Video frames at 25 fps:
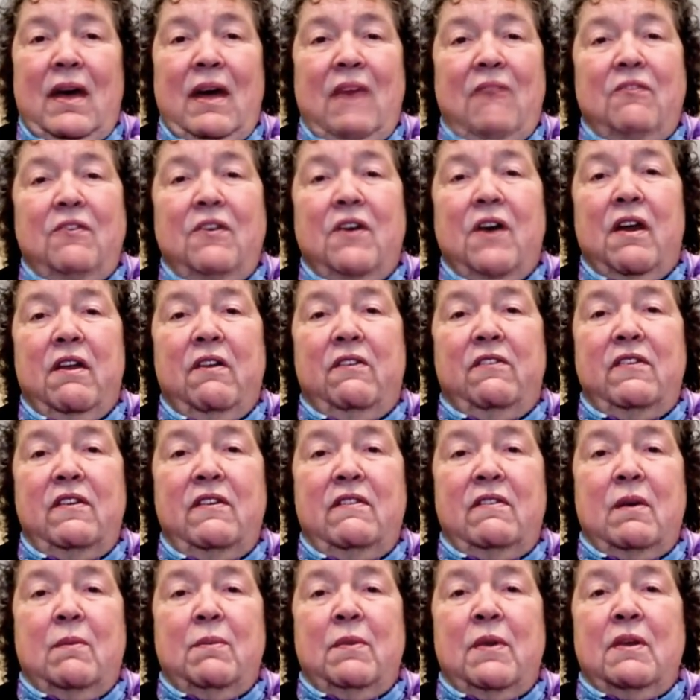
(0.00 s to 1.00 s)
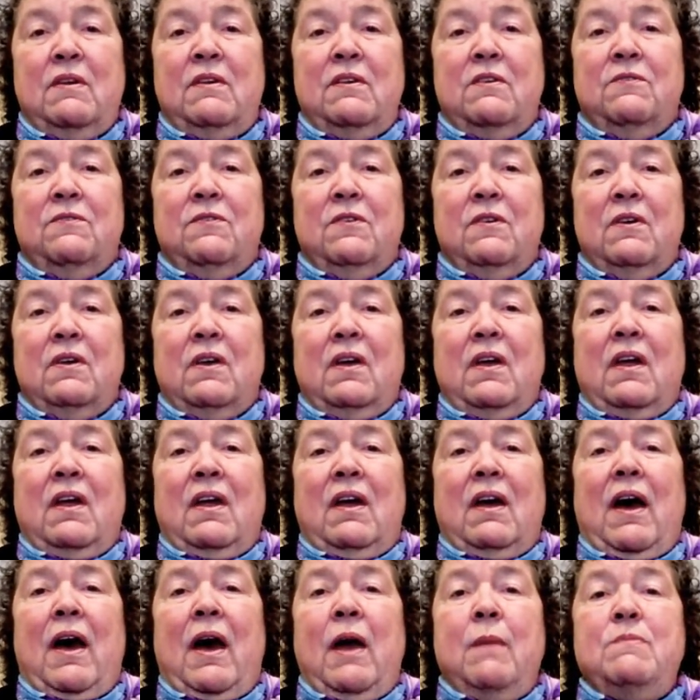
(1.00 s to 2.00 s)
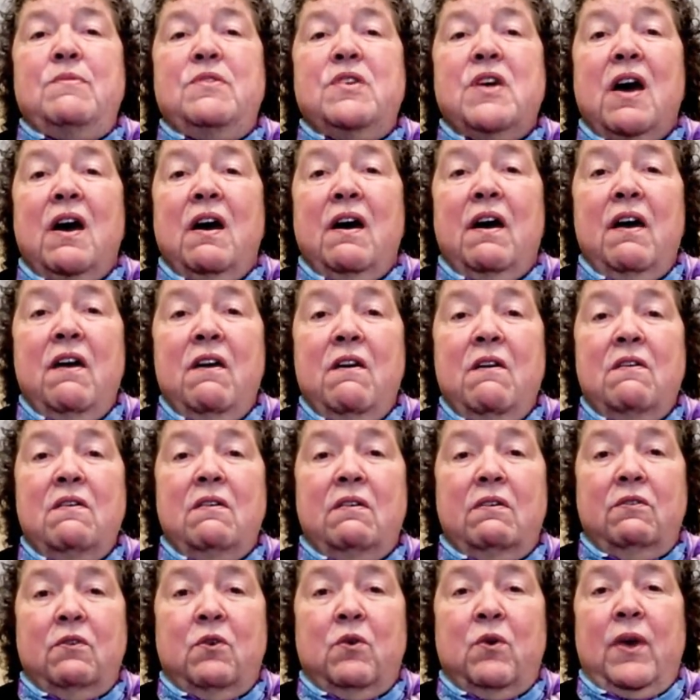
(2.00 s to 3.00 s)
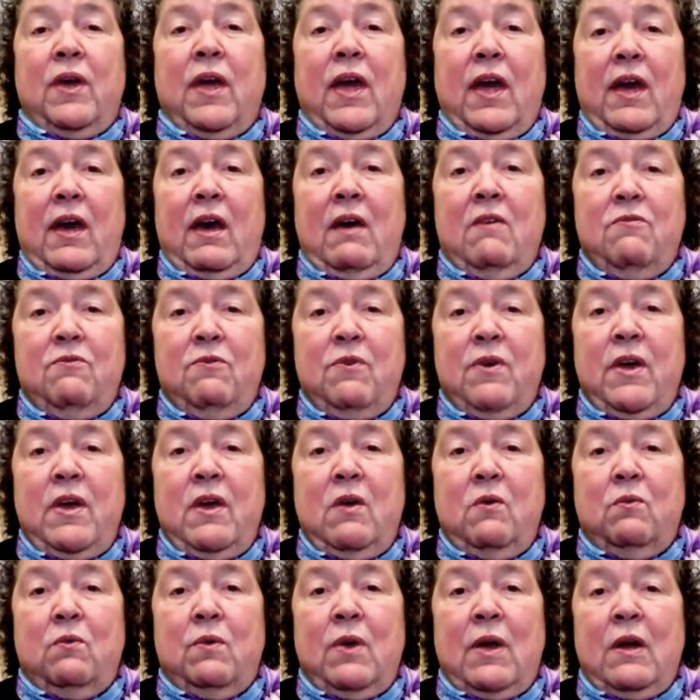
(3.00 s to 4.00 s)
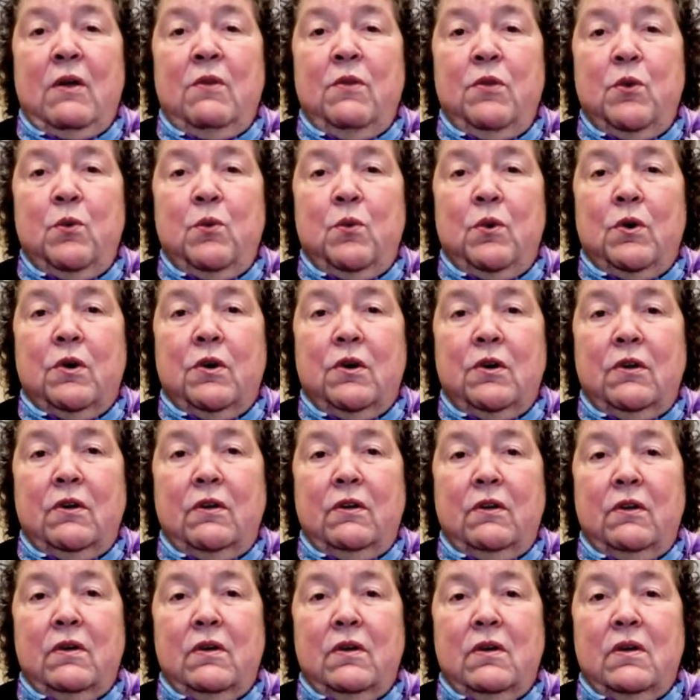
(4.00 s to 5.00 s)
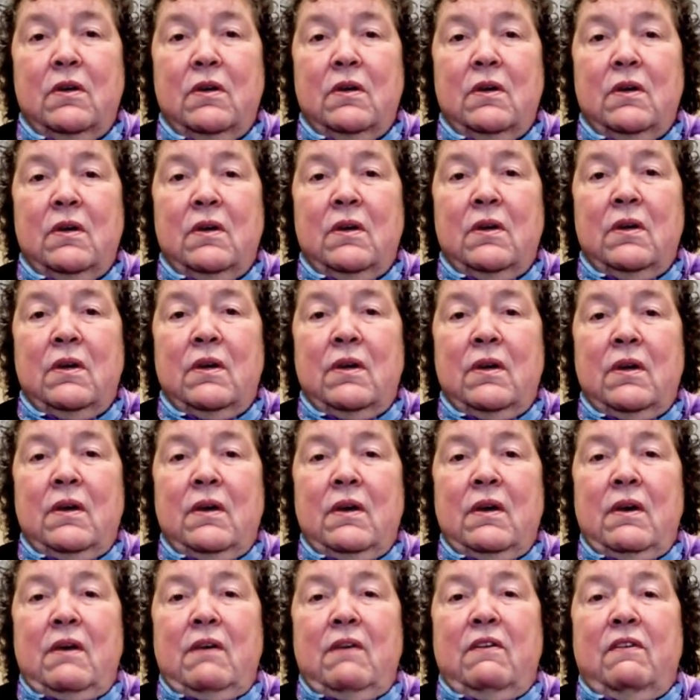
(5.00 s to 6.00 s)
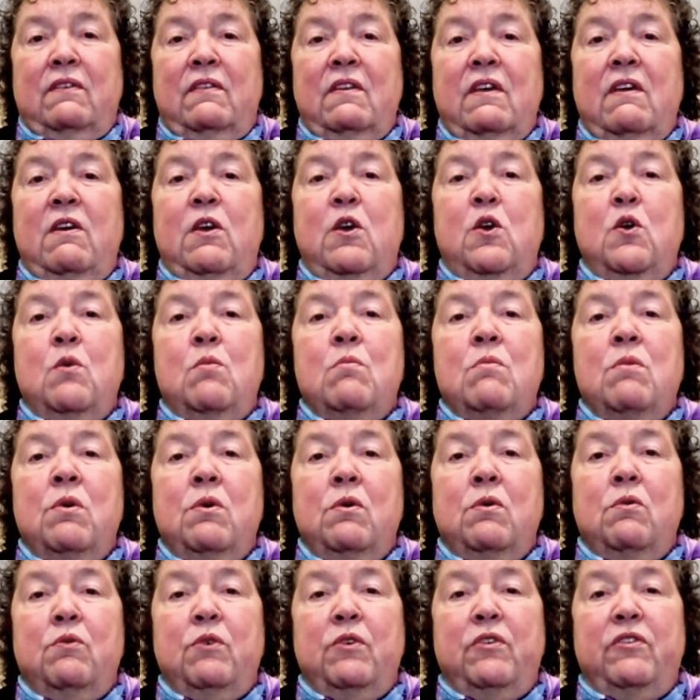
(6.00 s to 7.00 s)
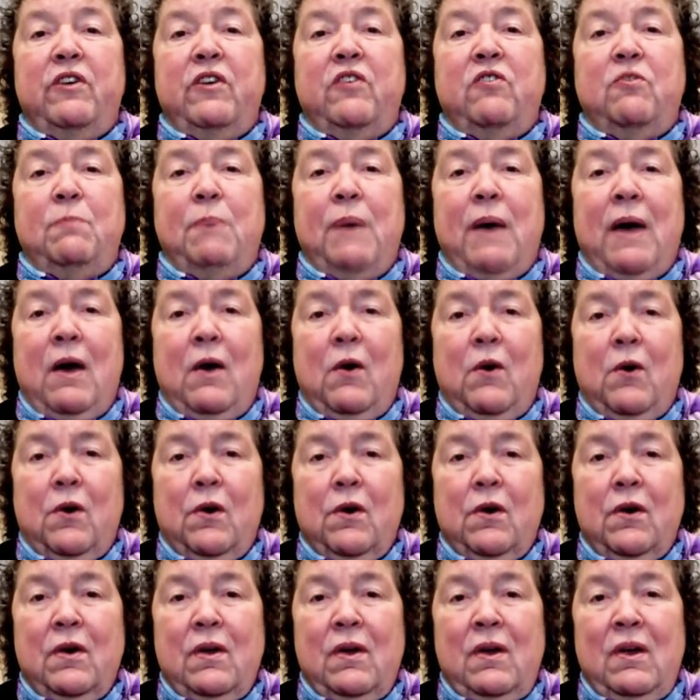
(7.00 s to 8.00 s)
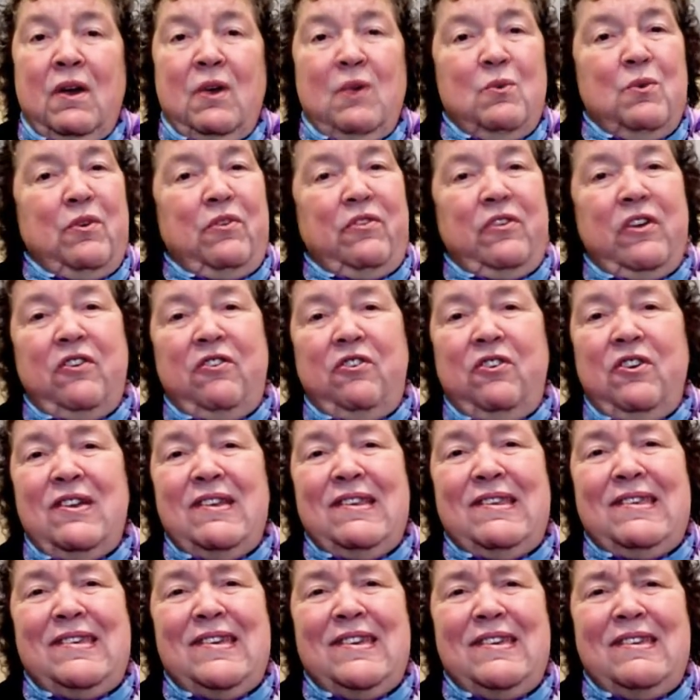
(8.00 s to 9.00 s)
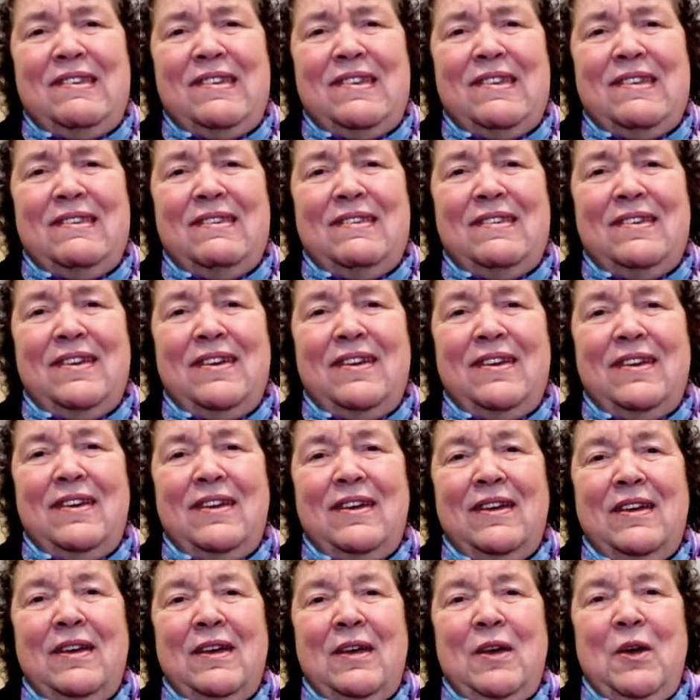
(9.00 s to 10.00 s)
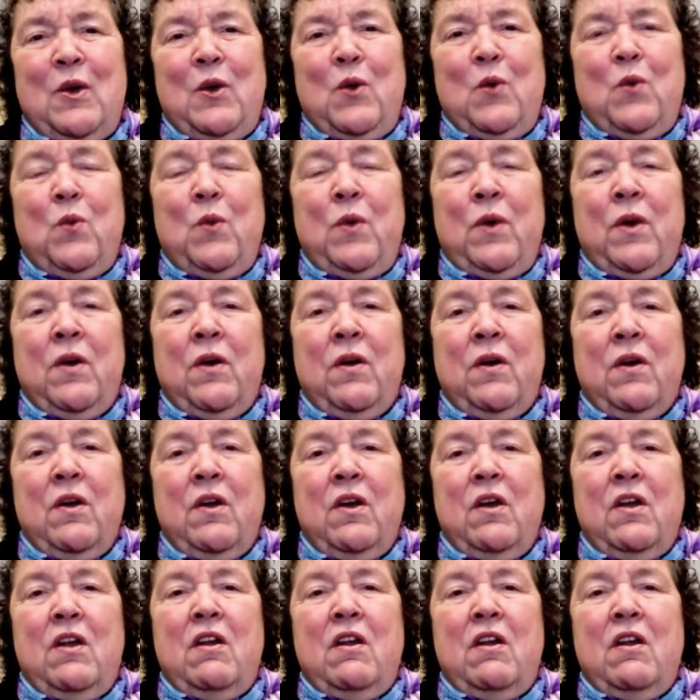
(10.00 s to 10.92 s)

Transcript: I've got to see something different. I'm tired of going halfway round the world to see you move with such power, with such consistency, where